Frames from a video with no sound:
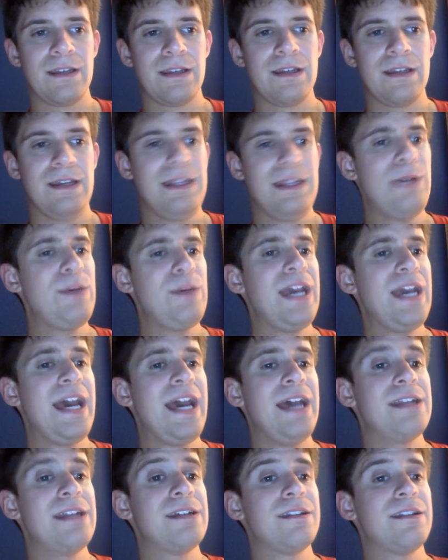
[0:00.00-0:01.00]
And then we
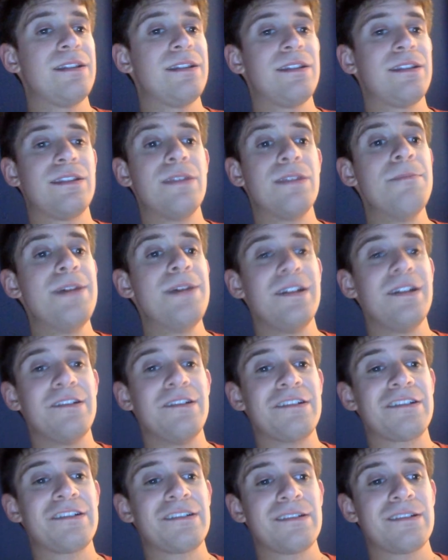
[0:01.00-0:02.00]
had The
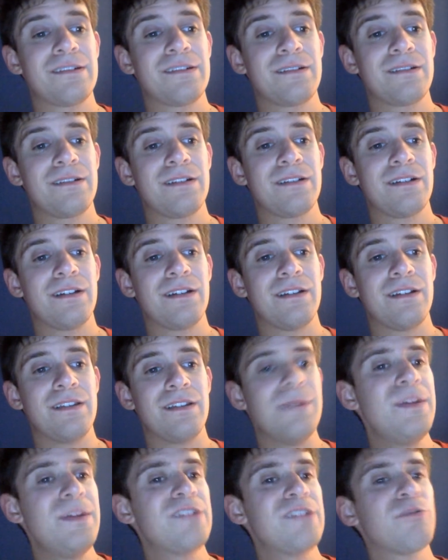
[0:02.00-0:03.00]
Miz.
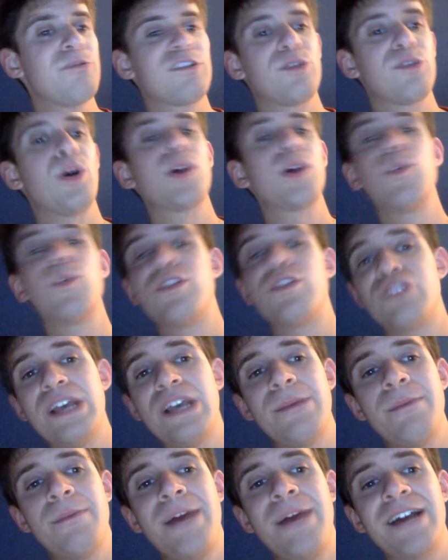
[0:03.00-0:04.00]
The Miz was talking with
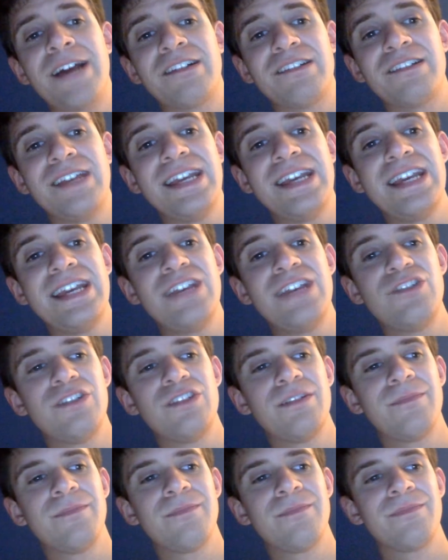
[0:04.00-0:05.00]
Ciampa
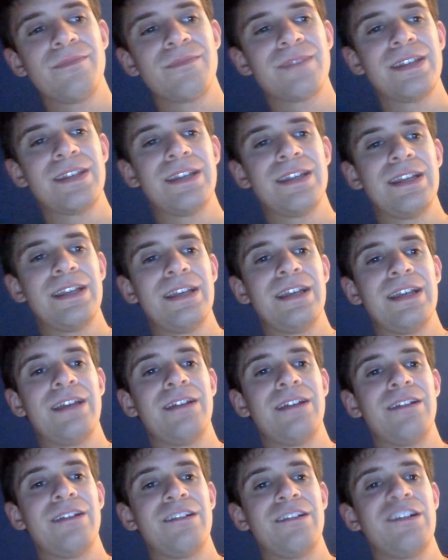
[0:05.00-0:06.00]
backstage.
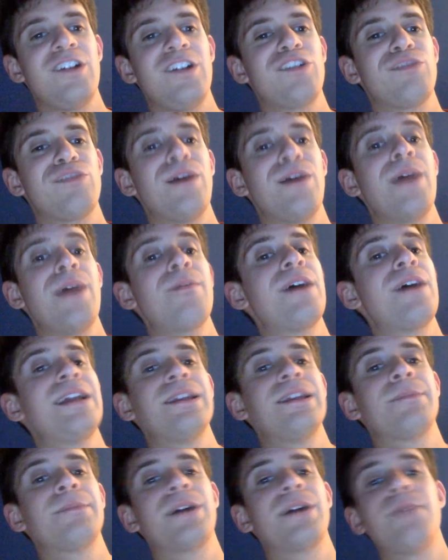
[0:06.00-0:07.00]
Sarah Schreiber
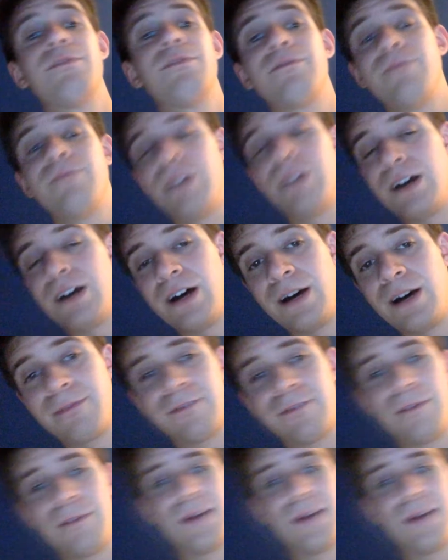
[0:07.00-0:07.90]
ended up coming up from